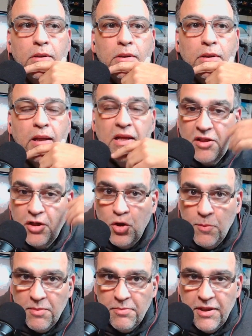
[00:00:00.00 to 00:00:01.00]
as a
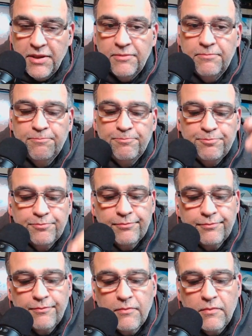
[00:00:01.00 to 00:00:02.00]
human being,
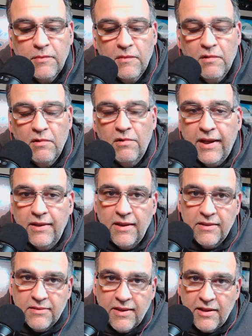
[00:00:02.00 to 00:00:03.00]
okay,
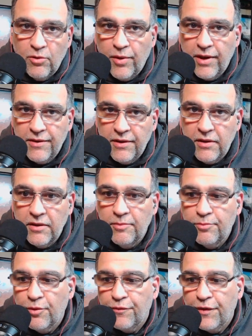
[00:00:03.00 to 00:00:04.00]
let's take away the
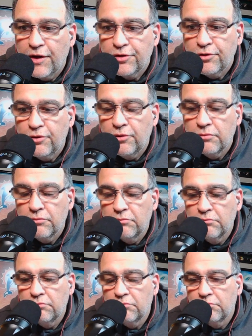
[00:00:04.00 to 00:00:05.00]
professional
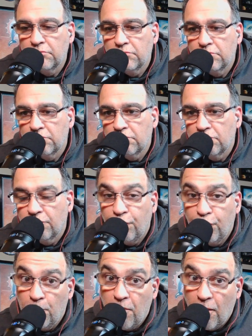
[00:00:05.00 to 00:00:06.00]

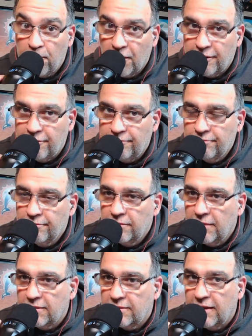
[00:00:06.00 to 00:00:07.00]
football player.
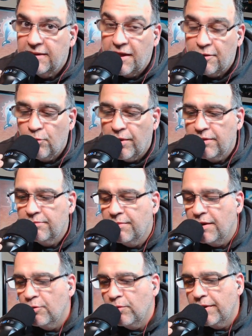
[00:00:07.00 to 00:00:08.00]
Let's take that away,
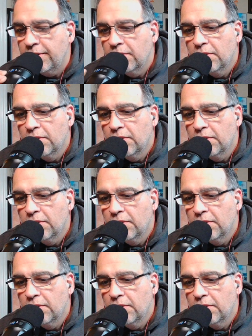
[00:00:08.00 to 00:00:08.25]
by the way.